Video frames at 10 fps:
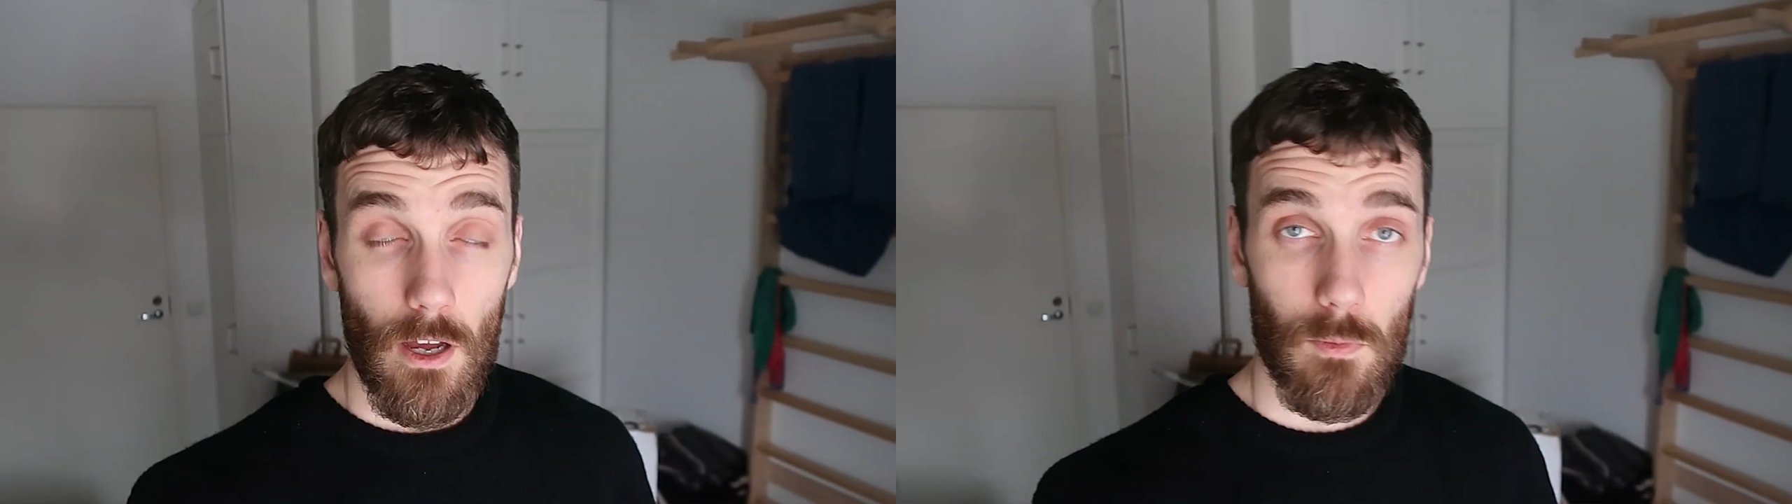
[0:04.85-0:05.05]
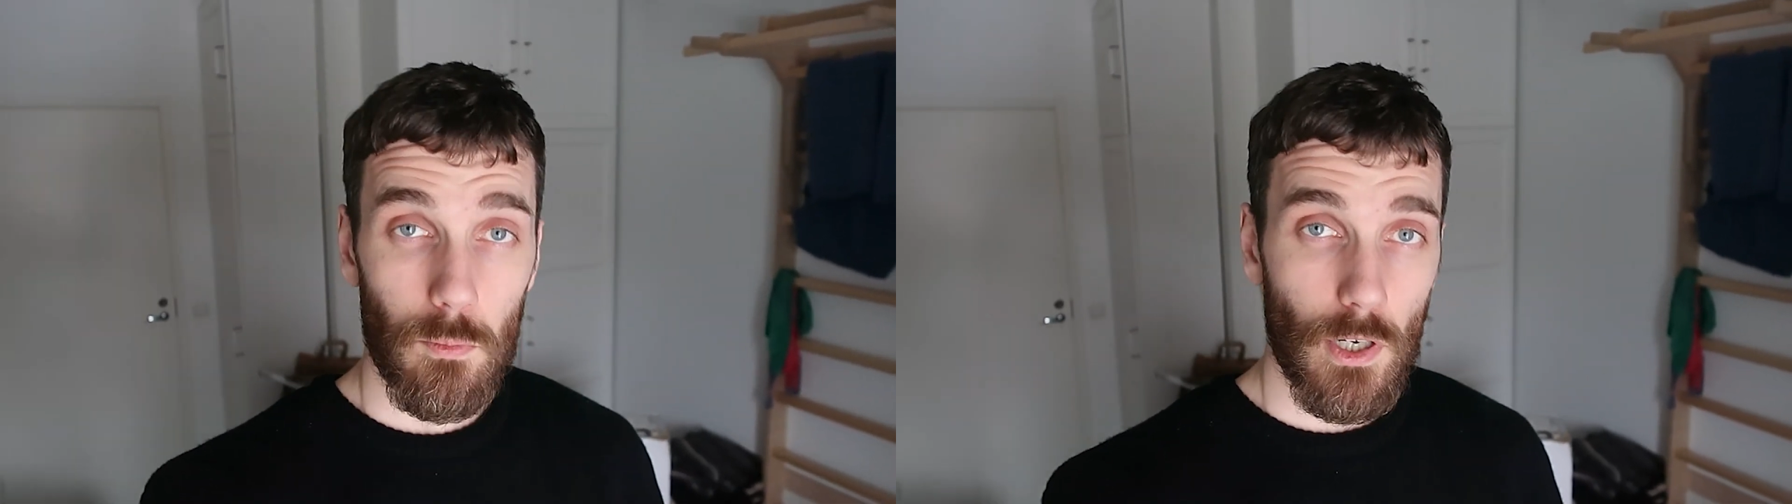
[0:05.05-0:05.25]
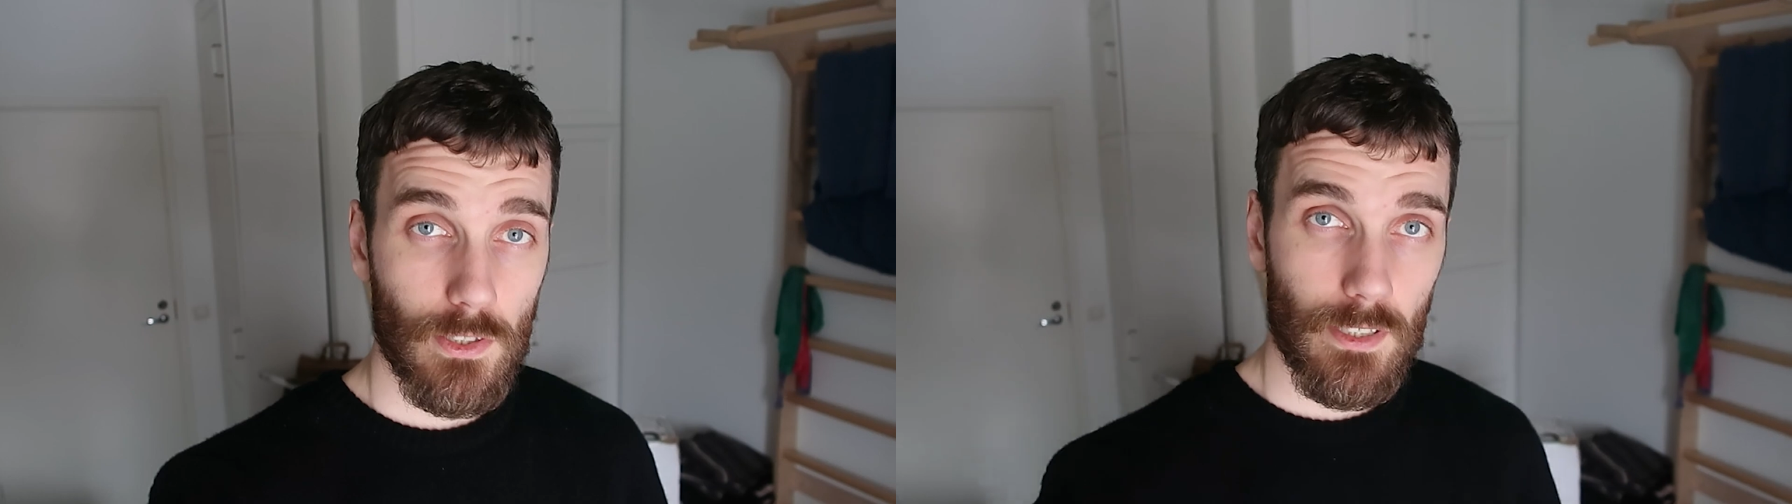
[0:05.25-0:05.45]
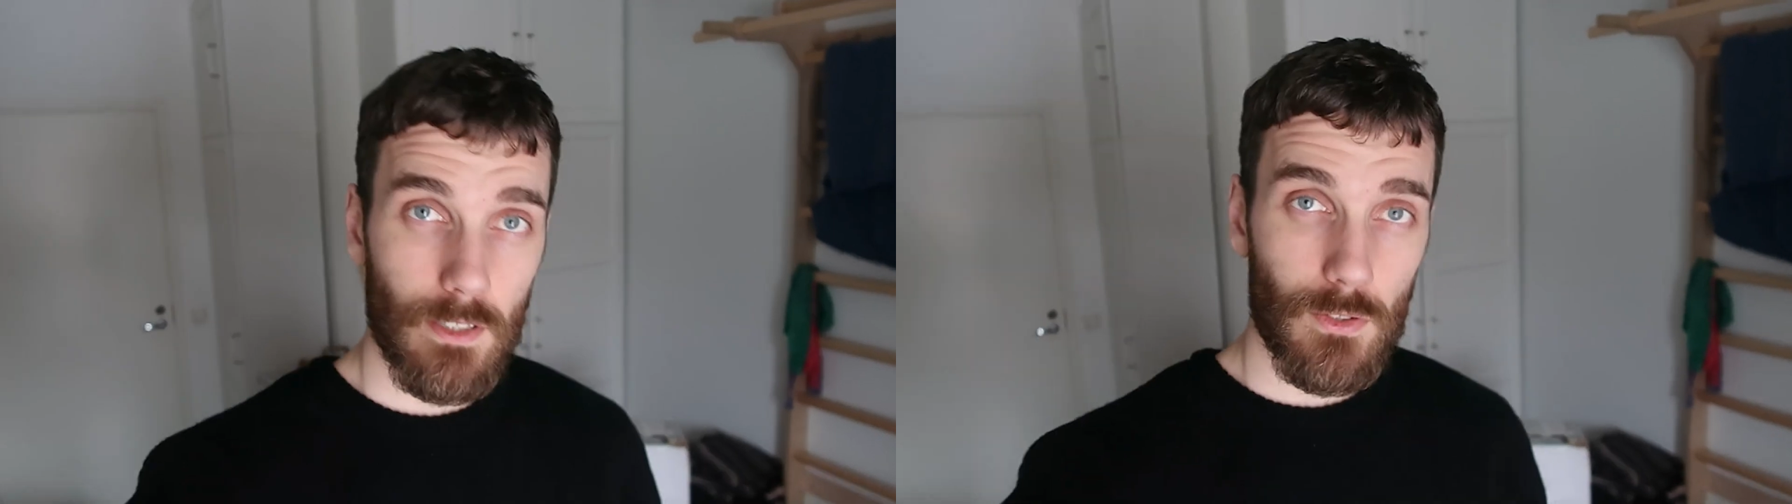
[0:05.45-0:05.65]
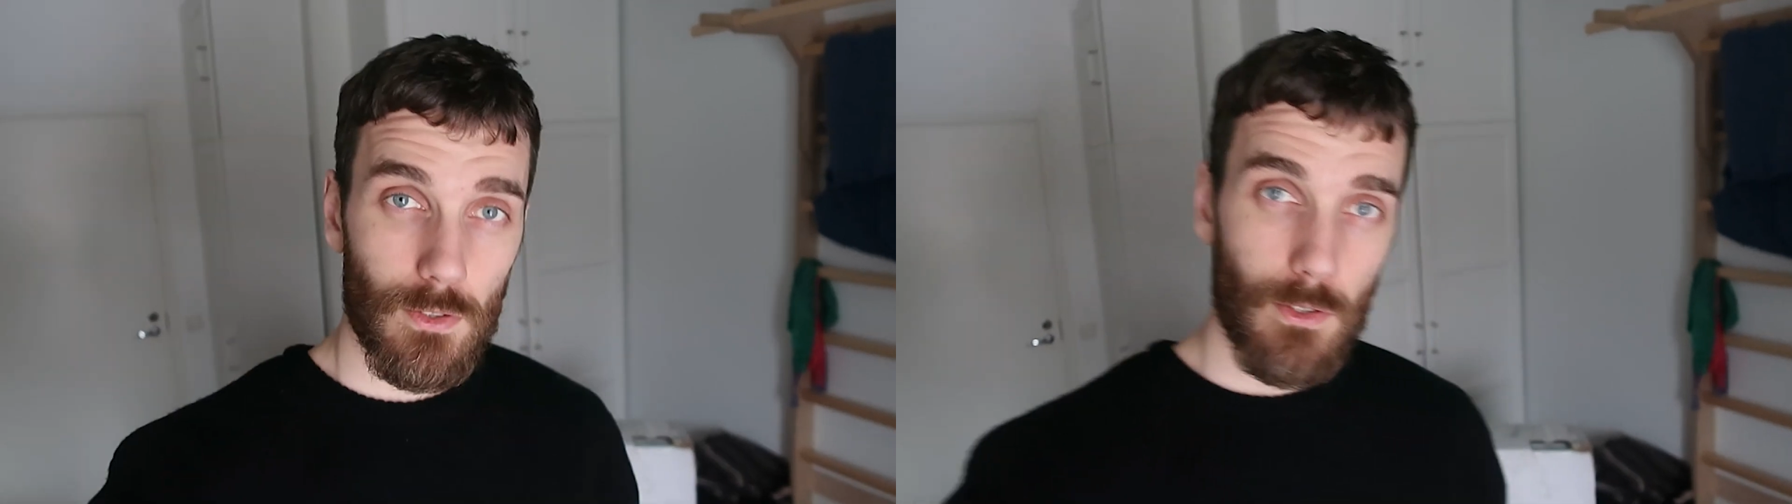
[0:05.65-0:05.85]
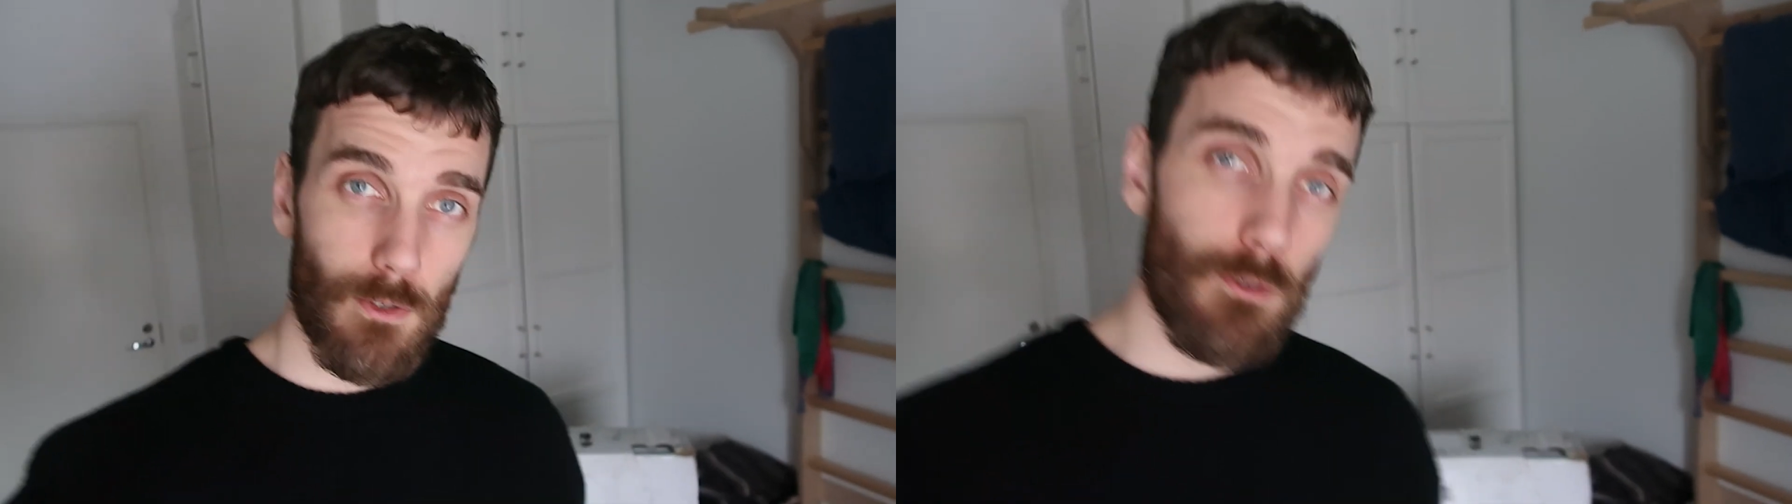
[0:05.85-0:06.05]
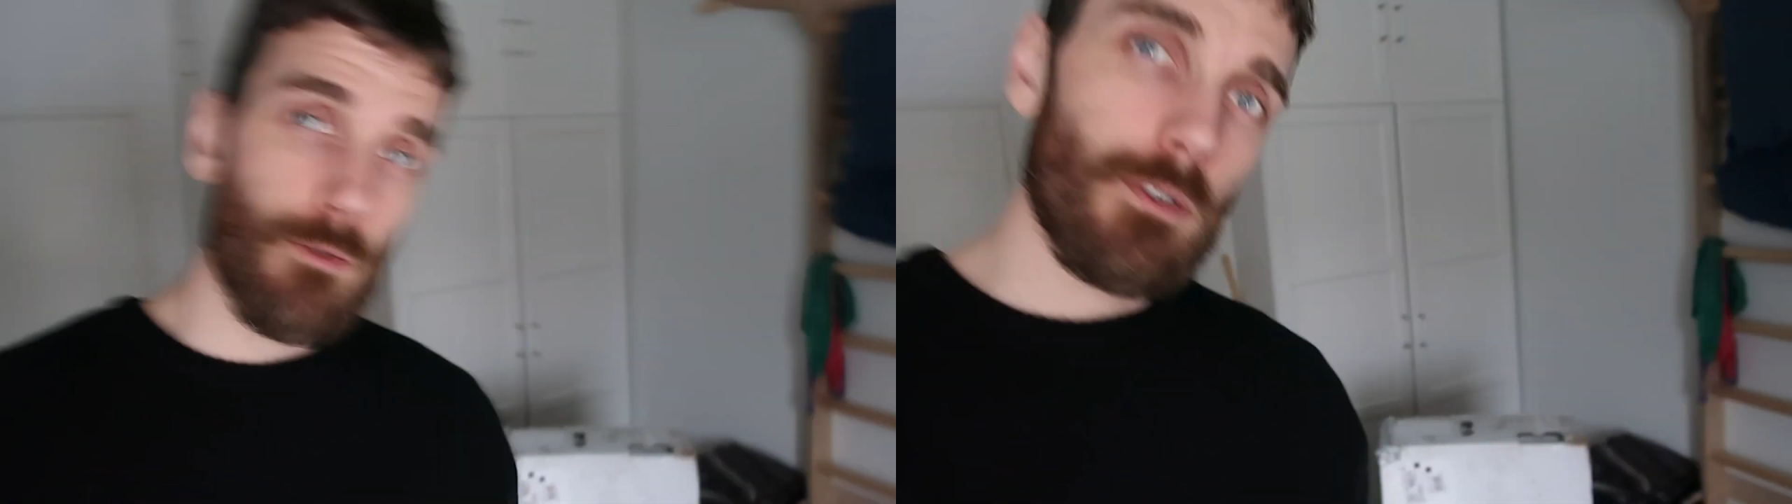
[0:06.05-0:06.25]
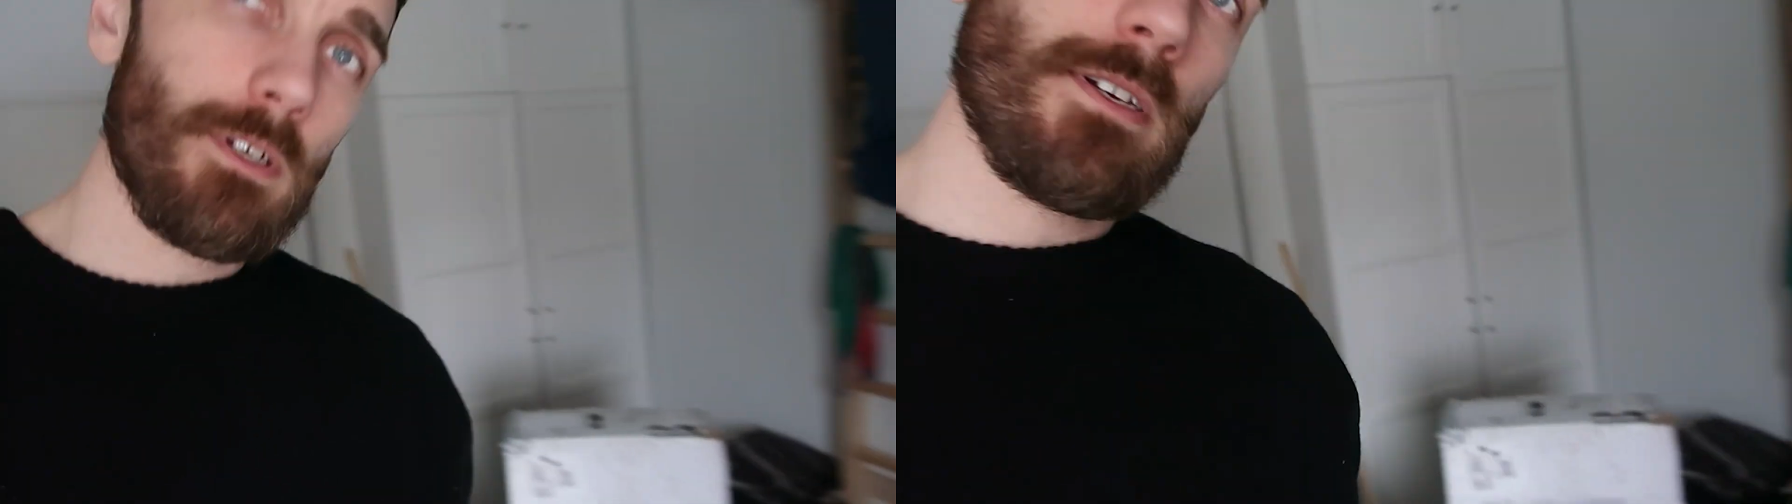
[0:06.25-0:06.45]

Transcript: unboxing to do.